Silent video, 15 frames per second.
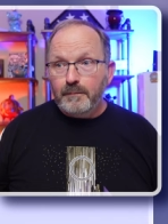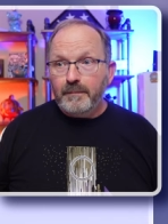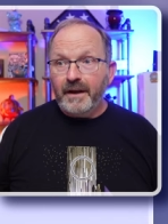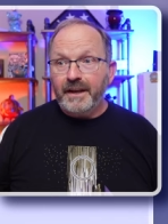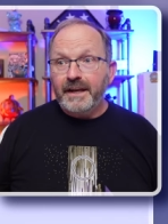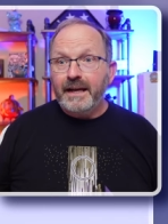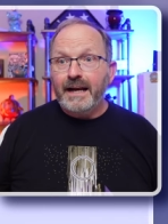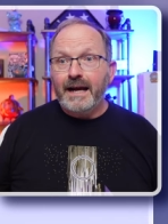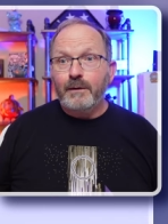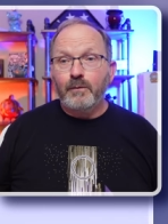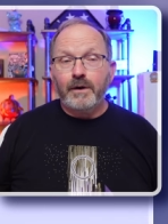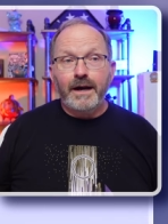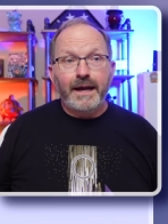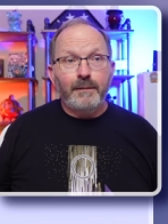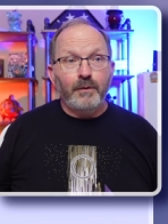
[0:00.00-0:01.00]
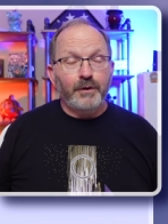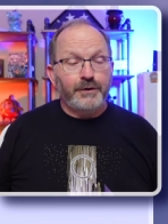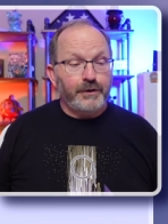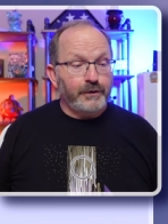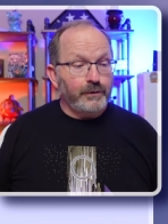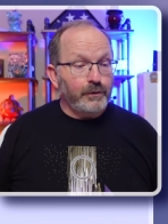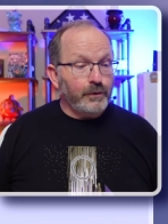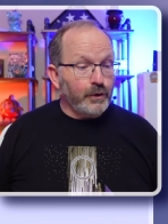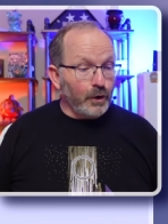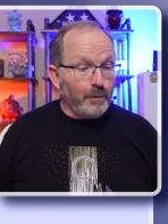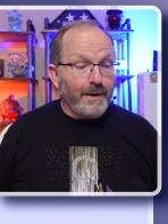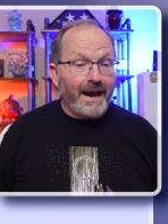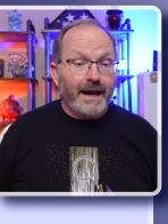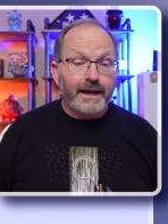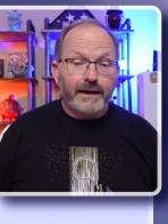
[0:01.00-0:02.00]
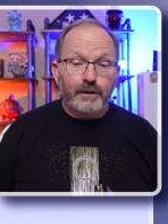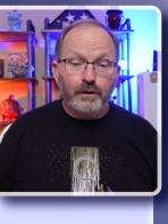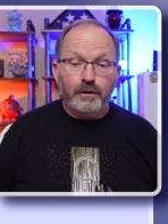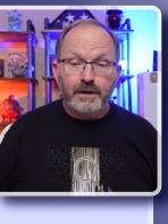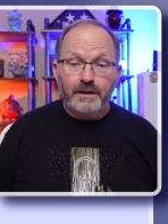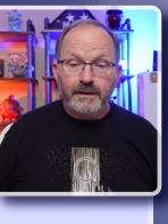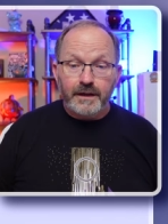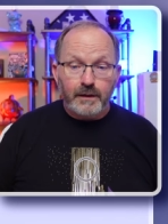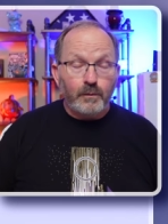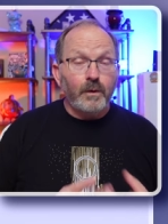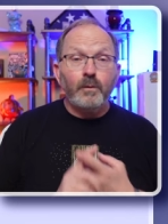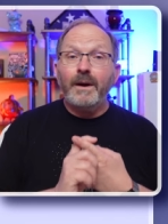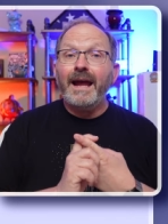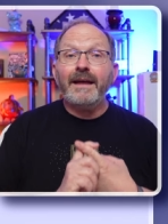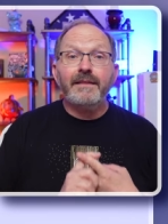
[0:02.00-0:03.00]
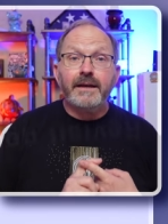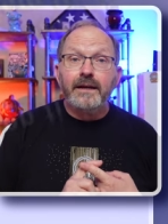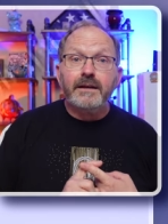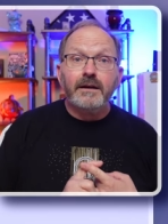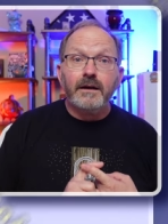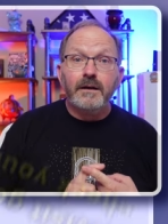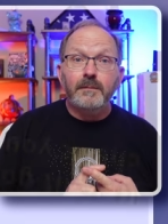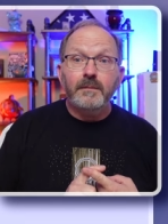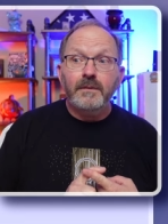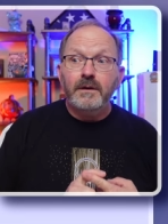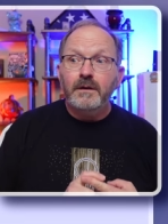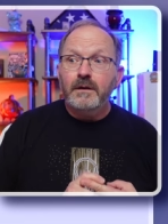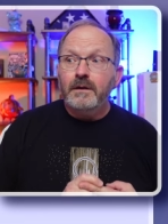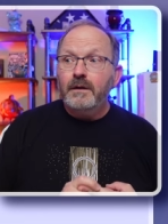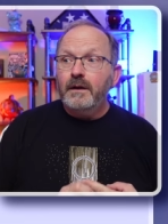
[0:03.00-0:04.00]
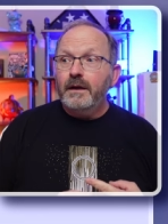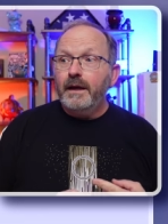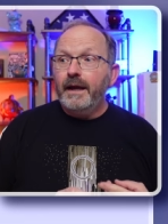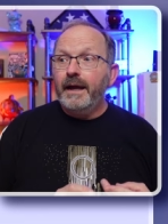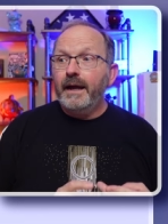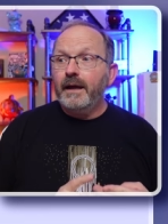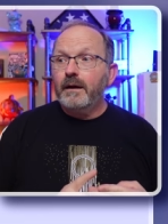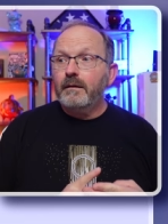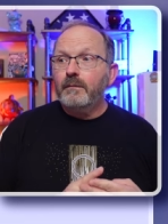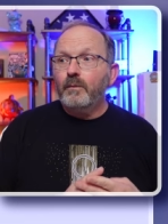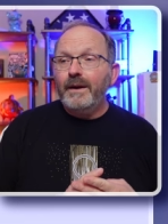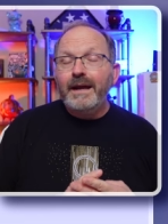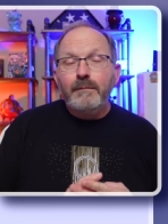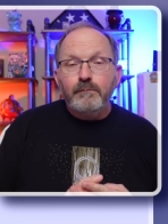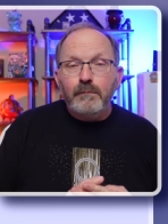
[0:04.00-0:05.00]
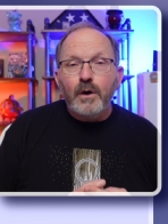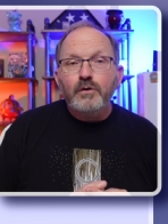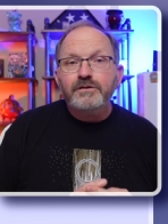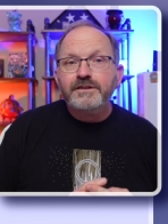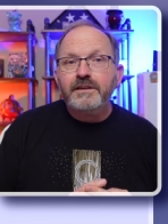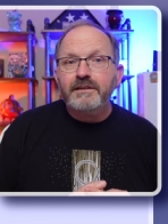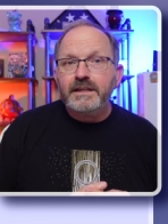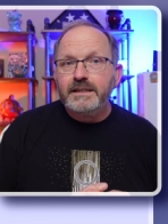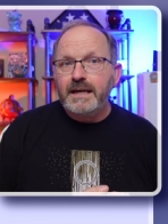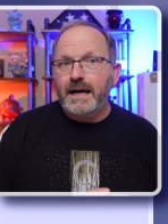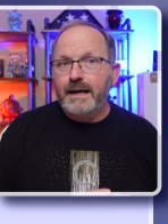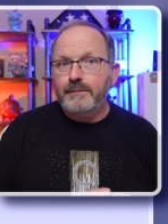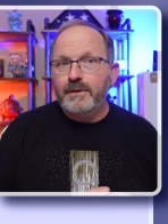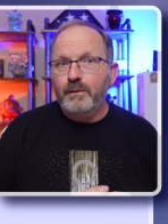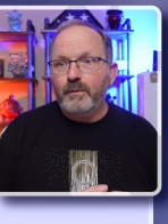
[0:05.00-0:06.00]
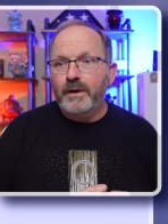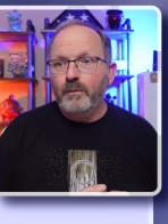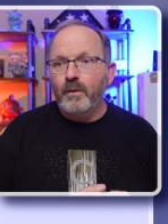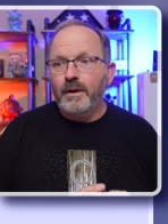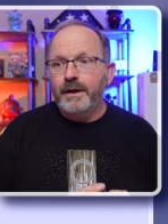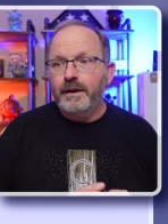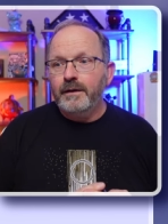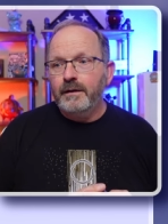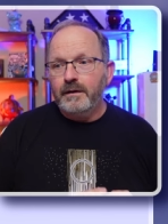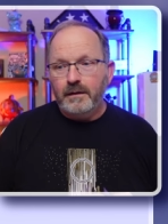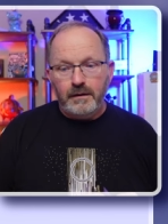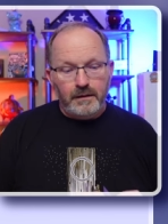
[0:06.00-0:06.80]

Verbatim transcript: Melody and I were able to go back and look and think, well, we had the income and we had most of the time that we wanted.